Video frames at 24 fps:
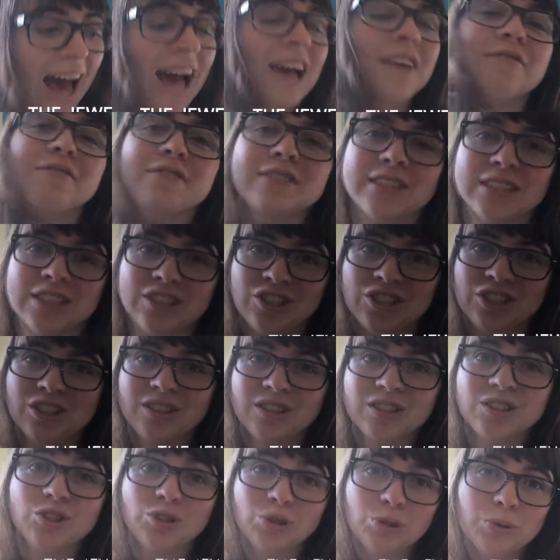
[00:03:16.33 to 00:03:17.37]
I
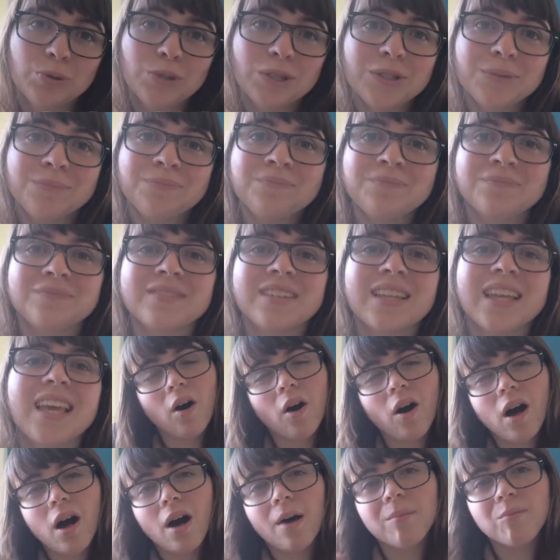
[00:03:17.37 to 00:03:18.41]
finished The Jewel.
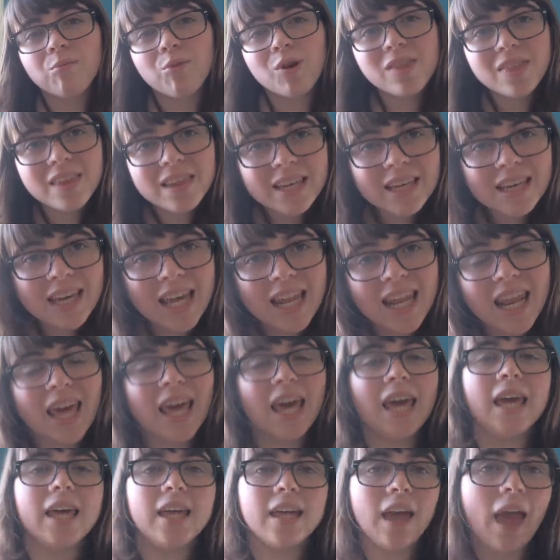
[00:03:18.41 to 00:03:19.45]
With
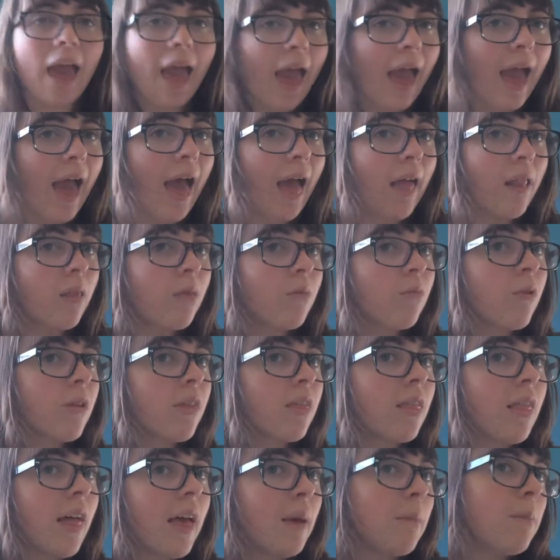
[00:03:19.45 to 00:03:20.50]
eating and
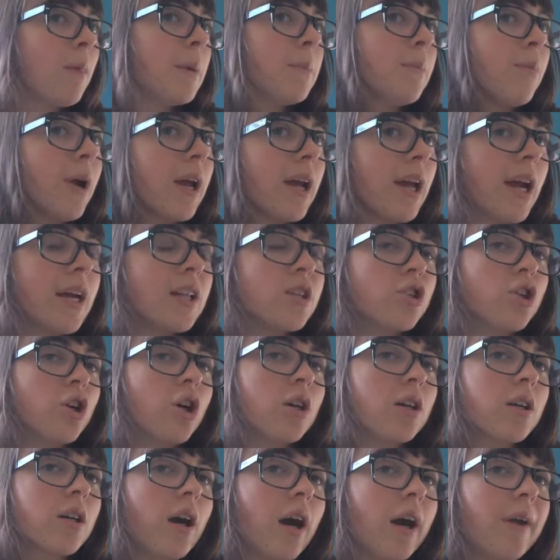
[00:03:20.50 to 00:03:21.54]
with like my break I
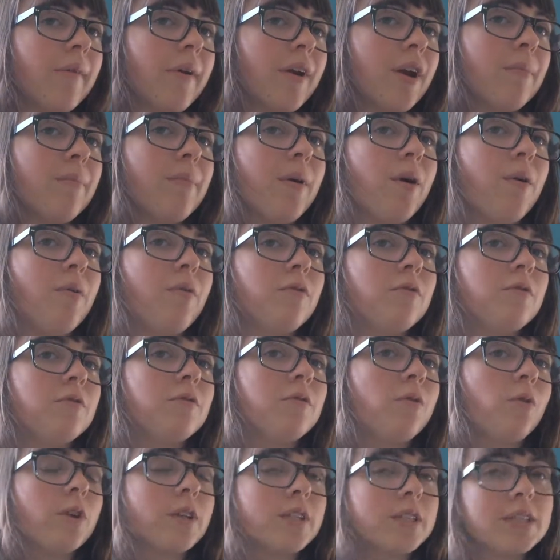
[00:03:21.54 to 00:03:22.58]
took, I read about
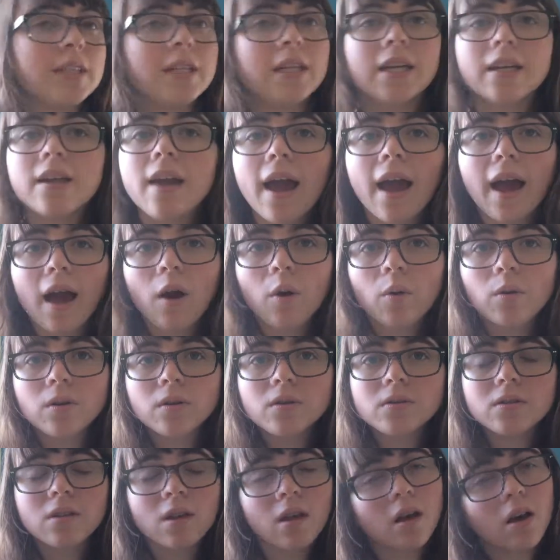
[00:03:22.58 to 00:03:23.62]
14
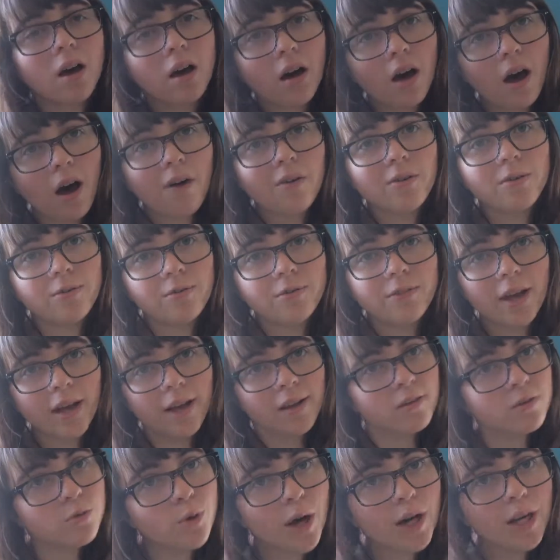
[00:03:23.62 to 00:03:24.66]
hours out of
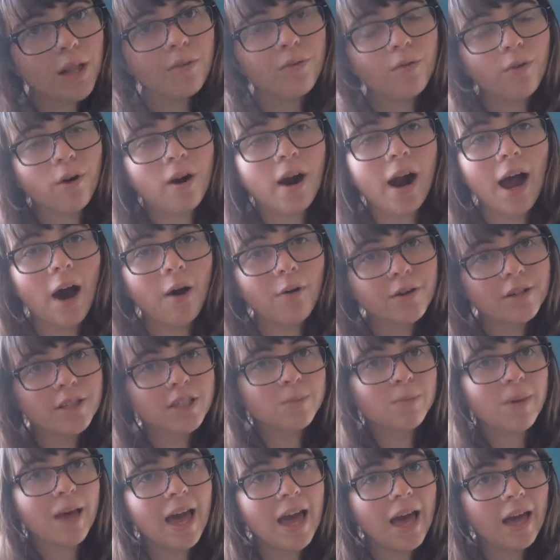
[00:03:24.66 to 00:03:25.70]
that 24-hour
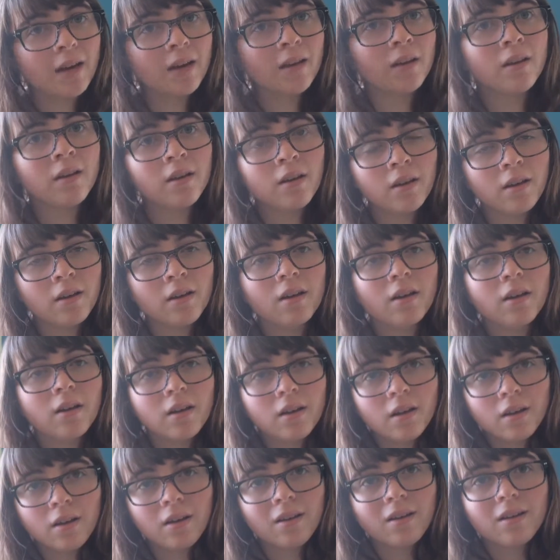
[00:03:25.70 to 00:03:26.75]
span.
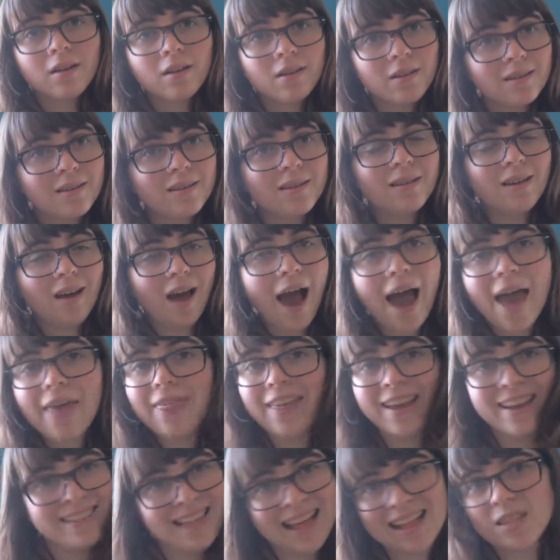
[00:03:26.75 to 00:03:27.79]
I
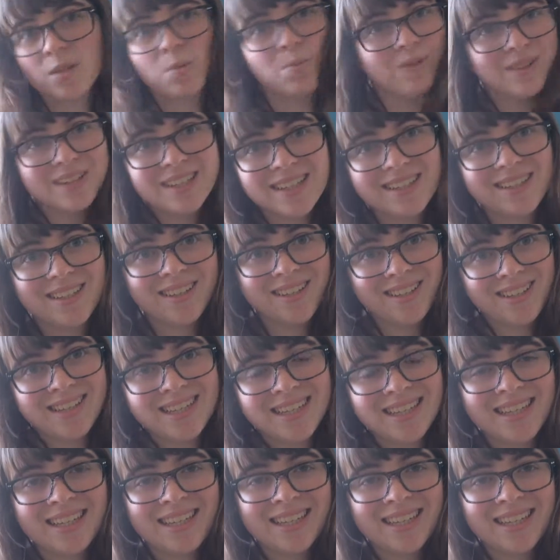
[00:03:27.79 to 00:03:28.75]
think that's pretty good.